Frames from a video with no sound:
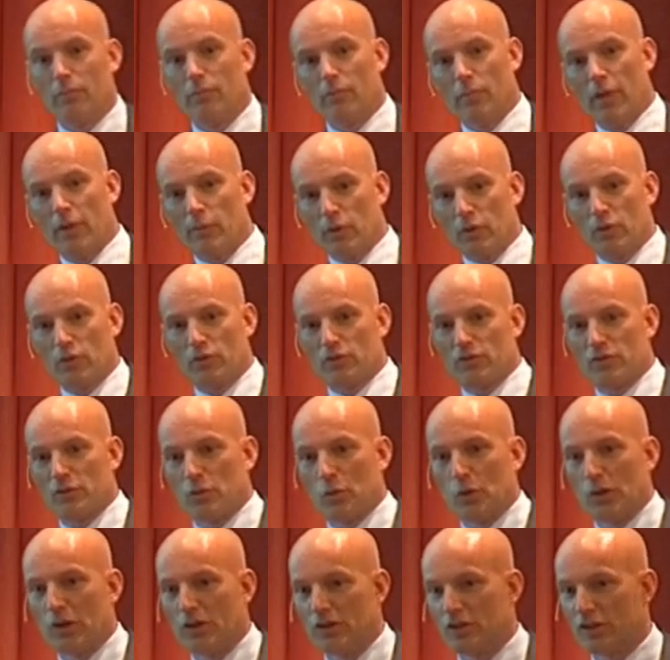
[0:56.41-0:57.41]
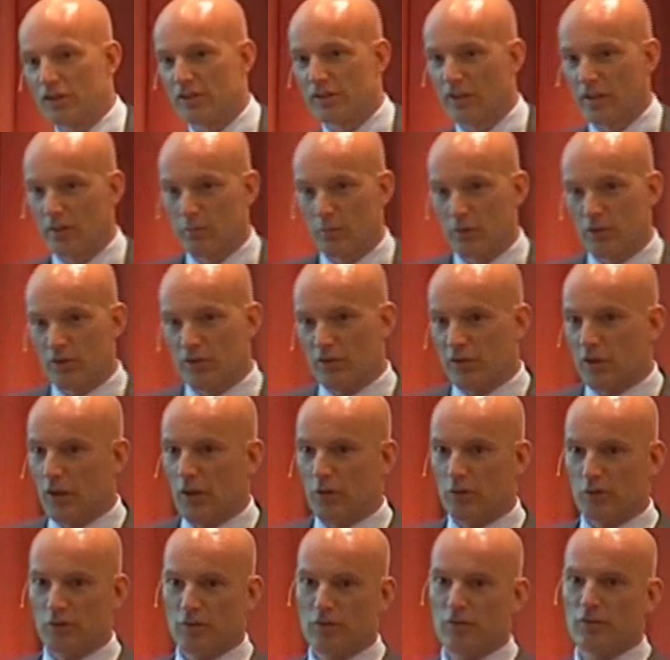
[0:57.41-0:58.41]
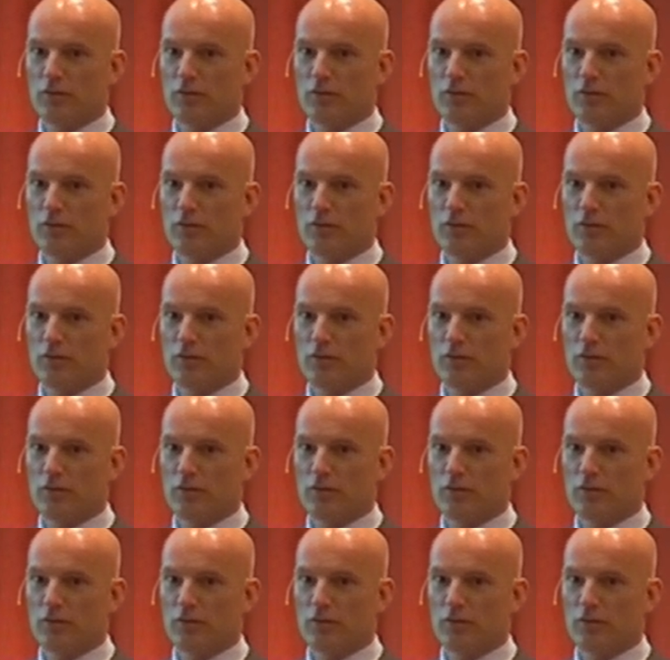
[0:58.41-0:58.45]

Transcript: Maybe not to a large extent, but you know,